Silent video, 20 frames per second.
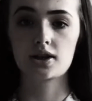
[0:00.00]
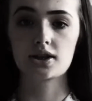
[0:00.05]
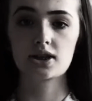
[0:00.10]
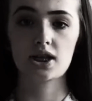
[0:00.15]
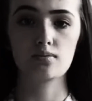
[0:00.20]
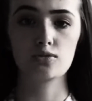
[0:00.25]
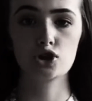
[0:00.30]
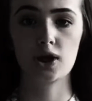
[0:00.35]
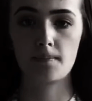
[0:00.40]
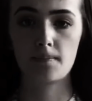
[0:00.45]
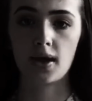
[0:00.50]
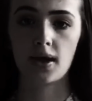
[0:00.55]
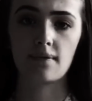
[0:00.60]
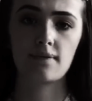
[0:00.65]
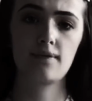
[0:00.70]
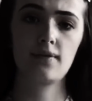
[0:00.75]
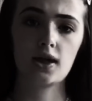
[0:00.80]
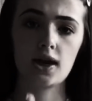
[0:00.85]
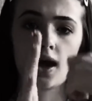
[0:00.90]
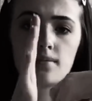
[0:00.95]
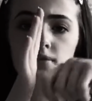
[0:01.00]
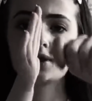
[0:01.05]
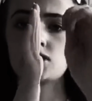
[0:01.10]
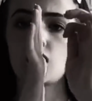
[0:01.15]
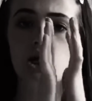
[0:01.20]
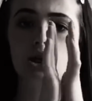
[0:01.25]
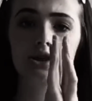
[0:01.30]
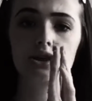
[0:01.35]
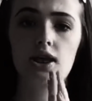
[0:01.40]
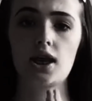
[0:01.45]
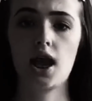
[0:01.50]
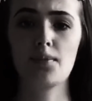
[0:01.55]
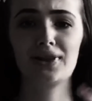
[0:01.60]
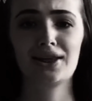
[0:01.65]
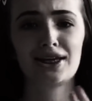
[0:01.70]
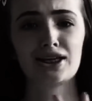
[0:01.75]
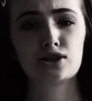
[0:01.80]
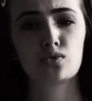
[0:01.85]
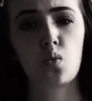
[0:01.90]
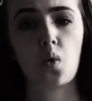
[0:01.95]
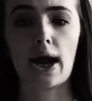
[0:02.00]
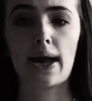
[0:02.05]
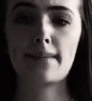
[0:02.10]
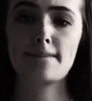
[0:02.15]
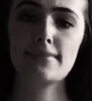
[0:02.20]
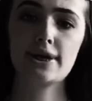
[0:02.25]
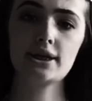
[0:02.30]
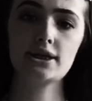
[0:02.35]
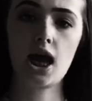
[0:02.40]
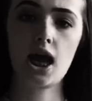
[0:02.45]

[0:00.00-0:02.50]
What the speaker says: I'm dripping in, I'm saucing, please wipe me